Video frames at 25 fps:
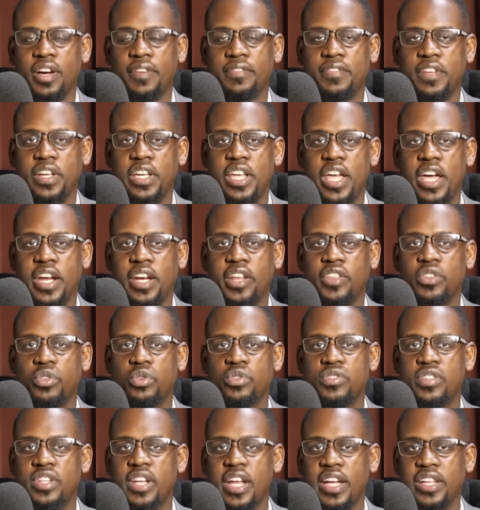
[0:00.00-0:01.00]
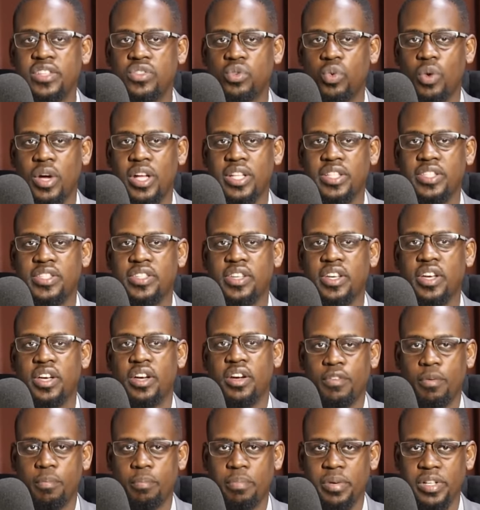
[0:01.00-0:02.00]
after hearing those nice words
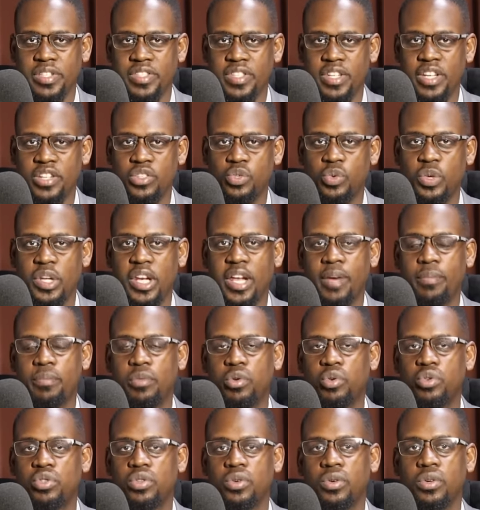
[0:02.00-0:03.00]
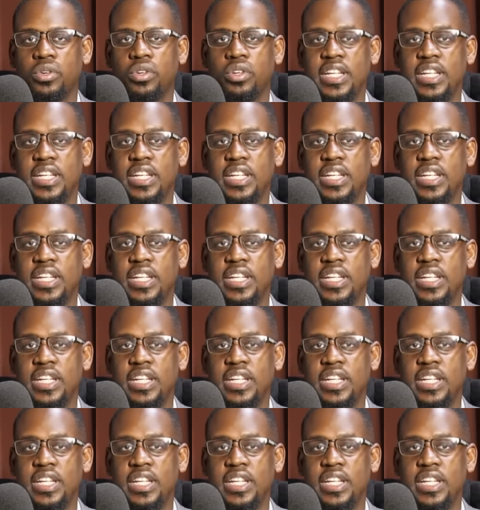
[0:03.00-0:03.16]
from President William Ruto.